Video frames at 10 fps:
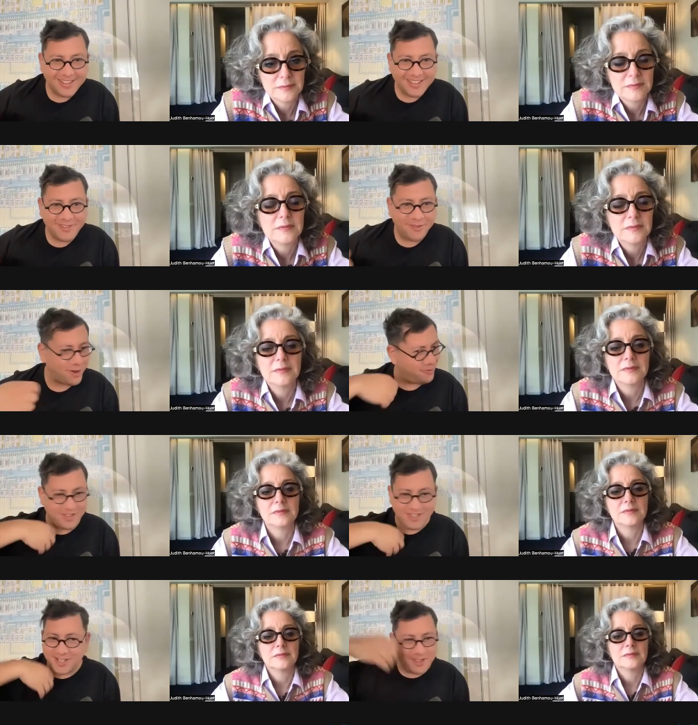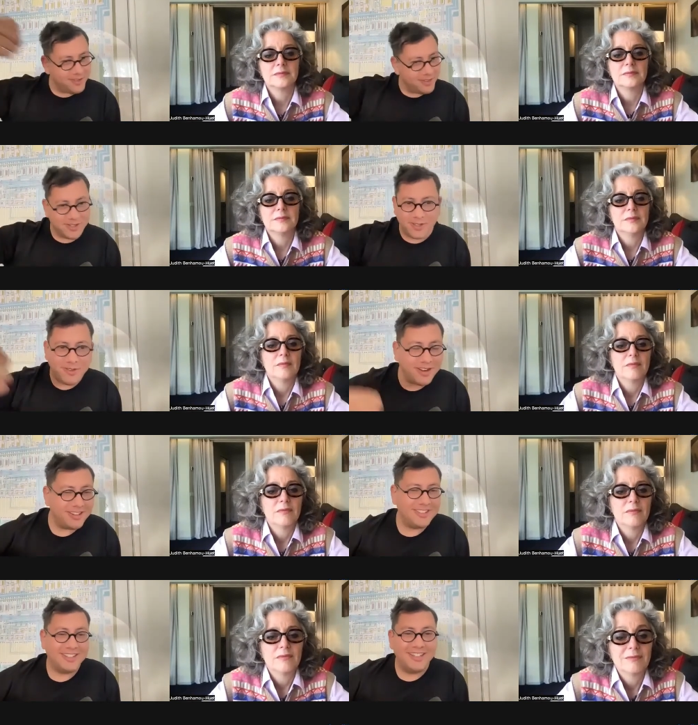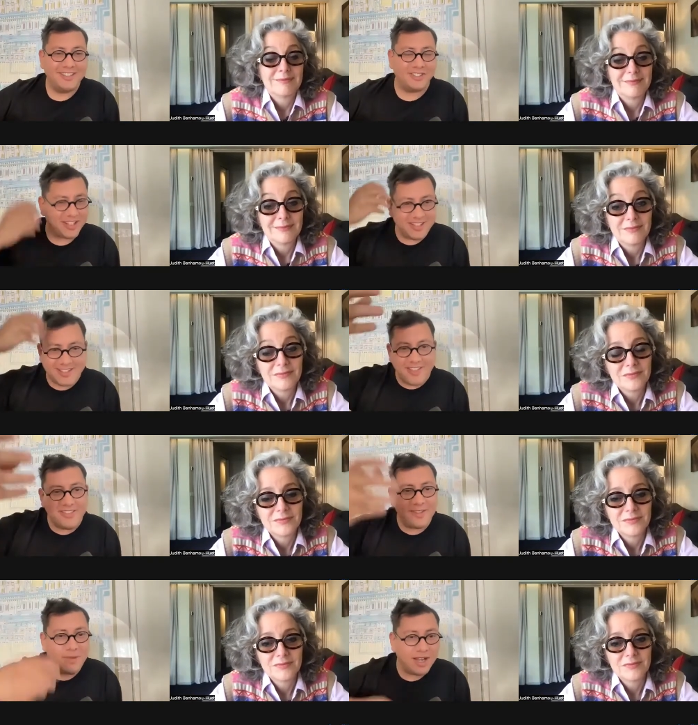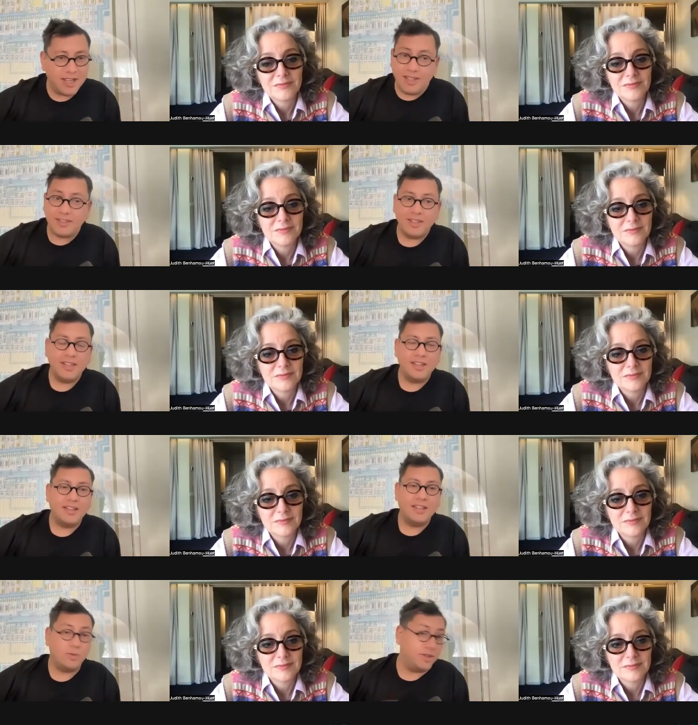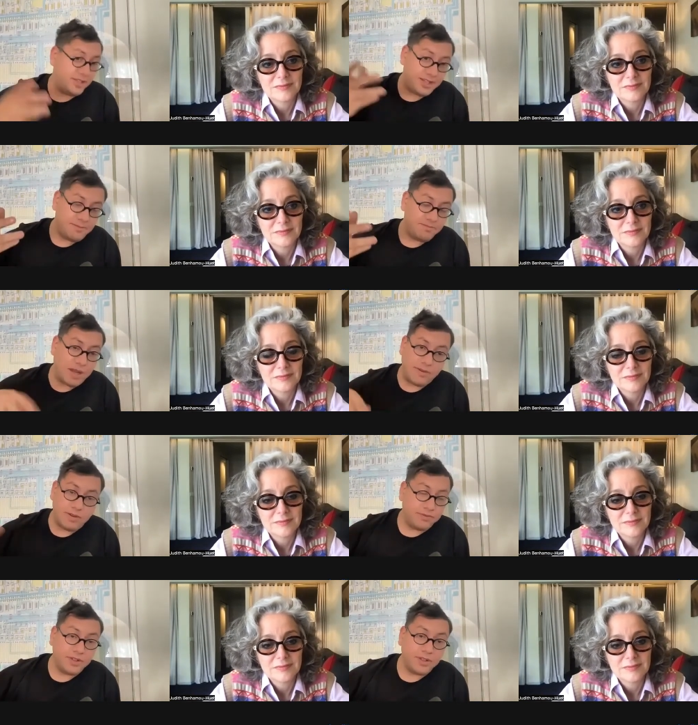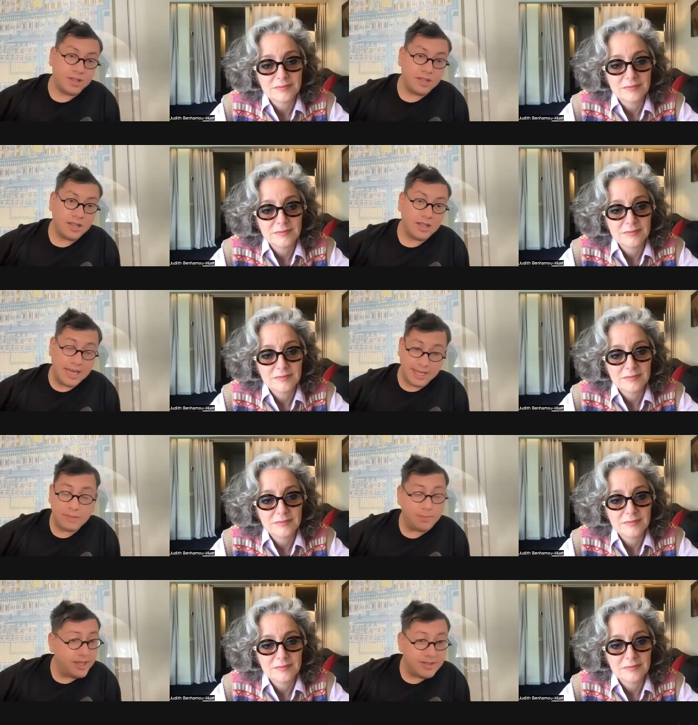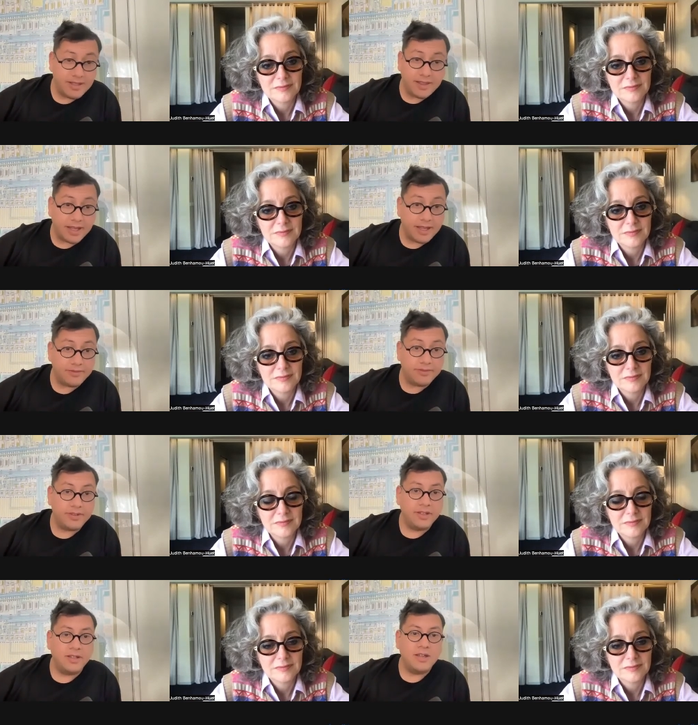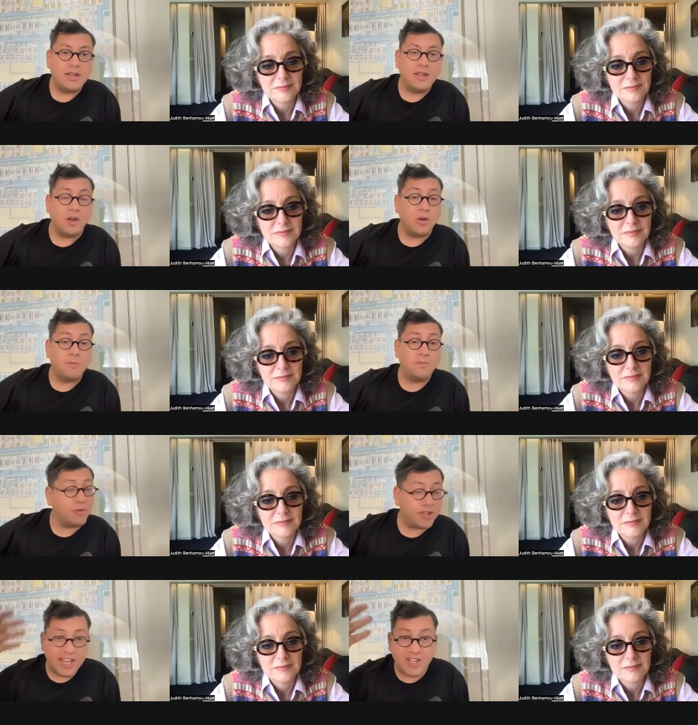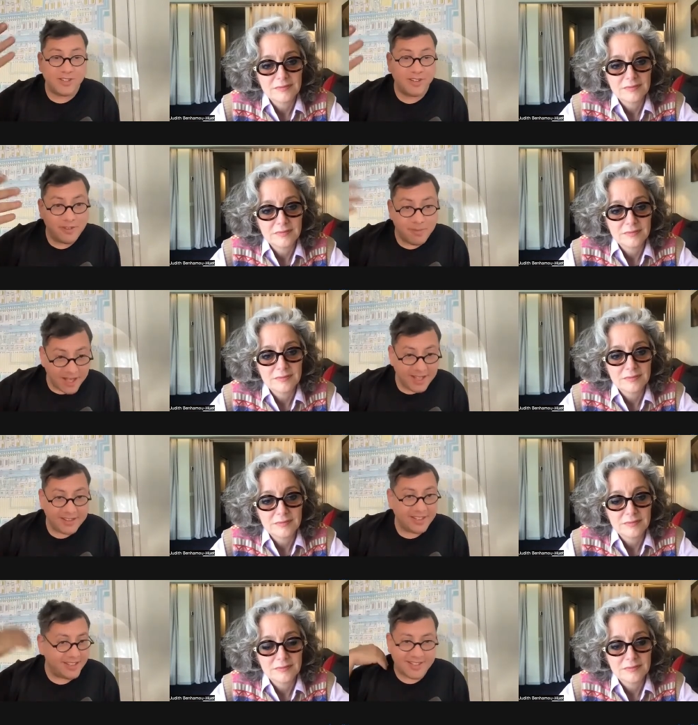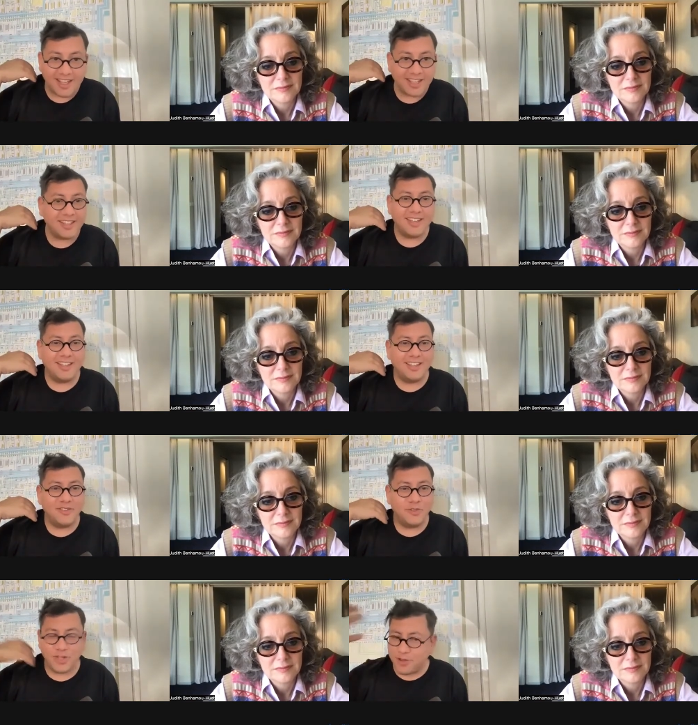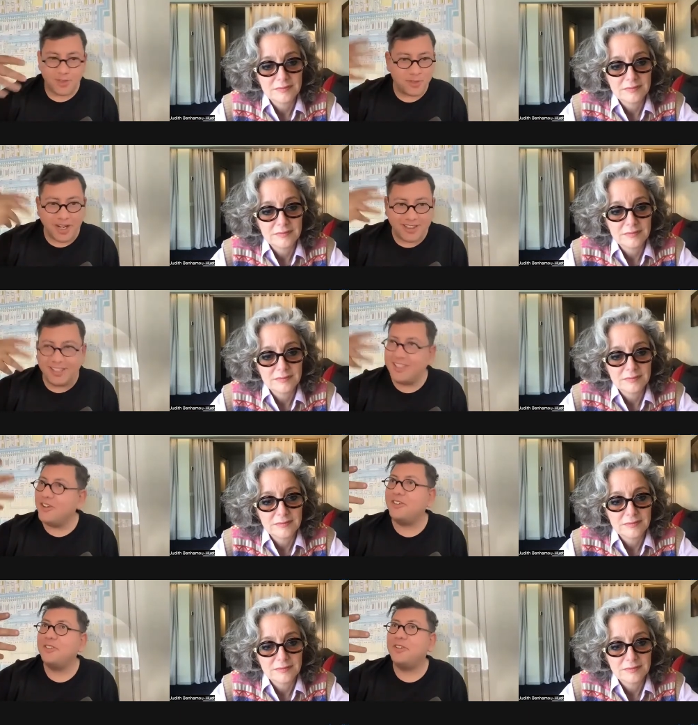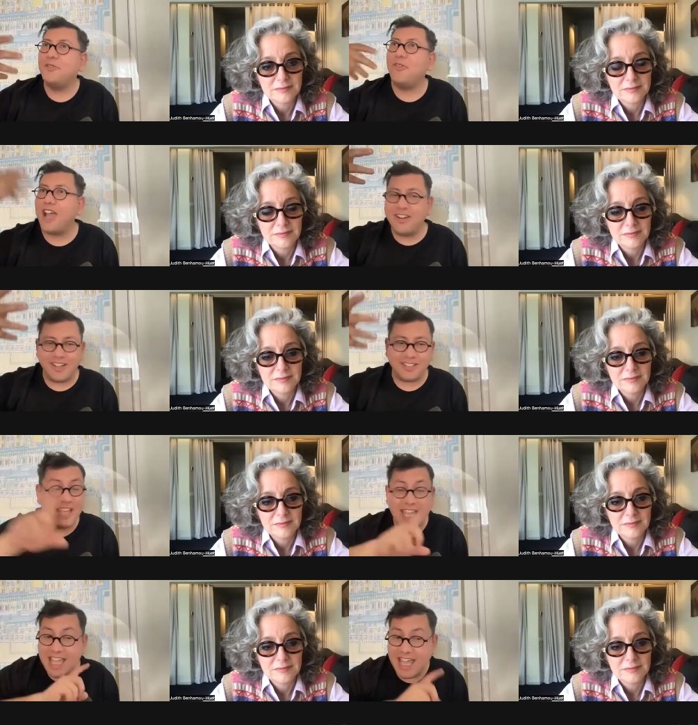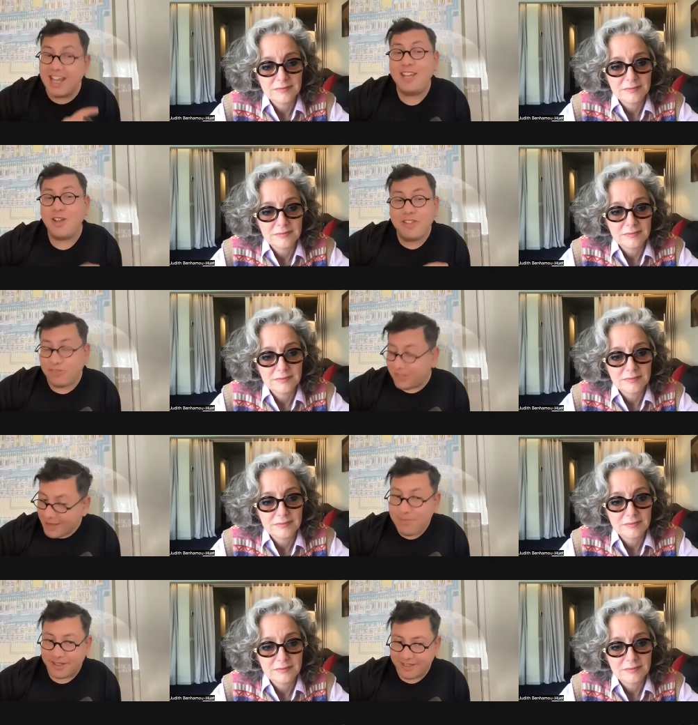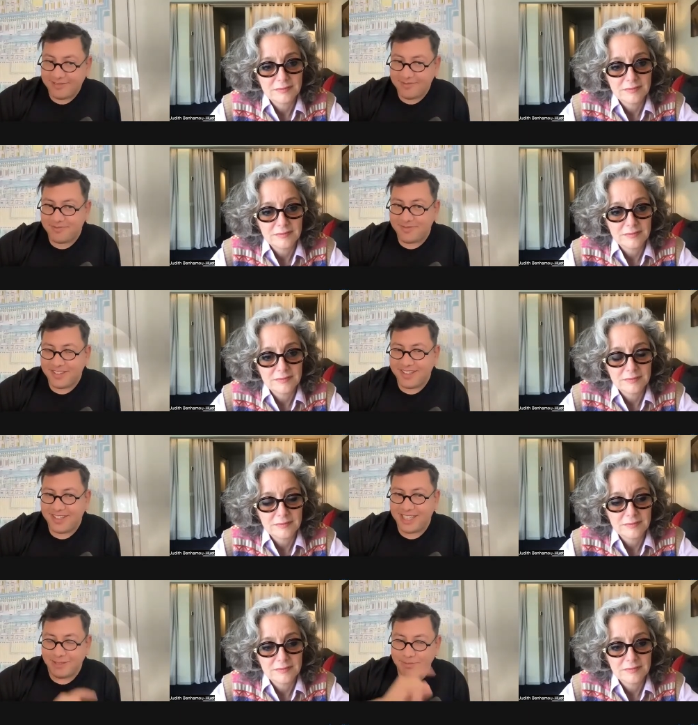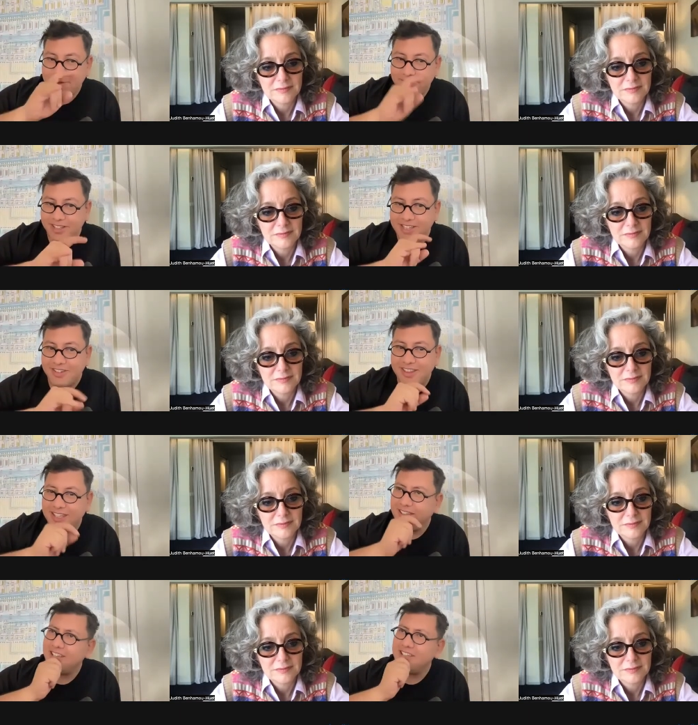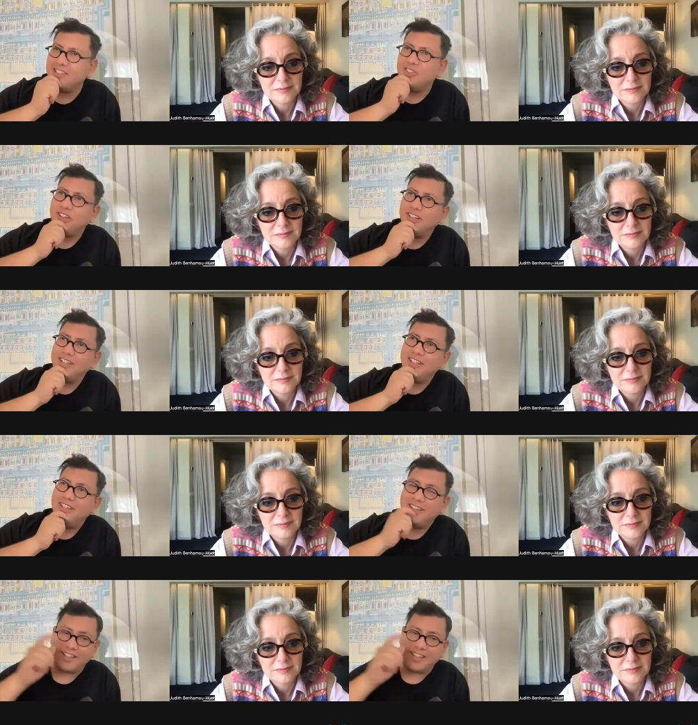Speaker 1: from physical to virtual world transcend the mind with a powerful and experience in life or provocation of the mind that is like reconstructing your wirings and i know it will happen that people will even think like is it real like